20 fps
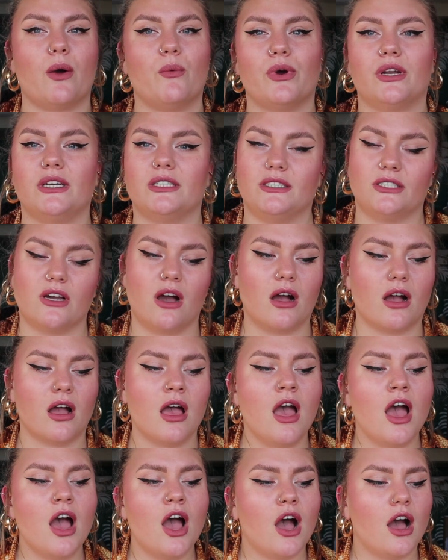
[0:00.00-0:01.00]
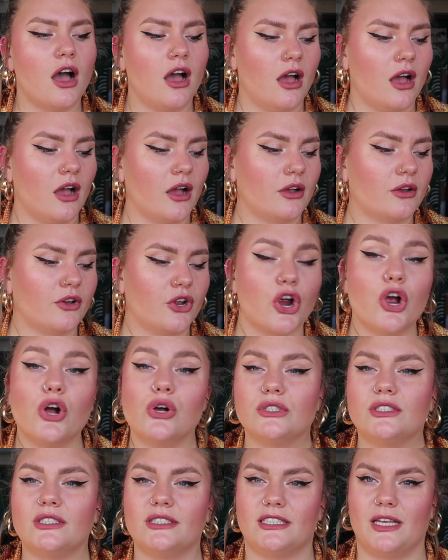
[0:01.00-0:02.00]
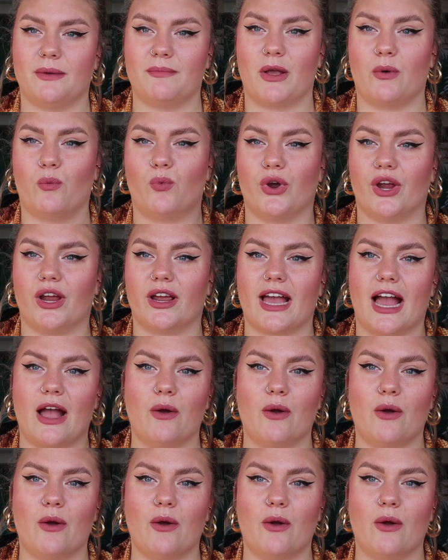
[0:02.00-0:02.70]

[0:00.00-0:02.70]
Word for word: I wanted young uh, girls to see my work.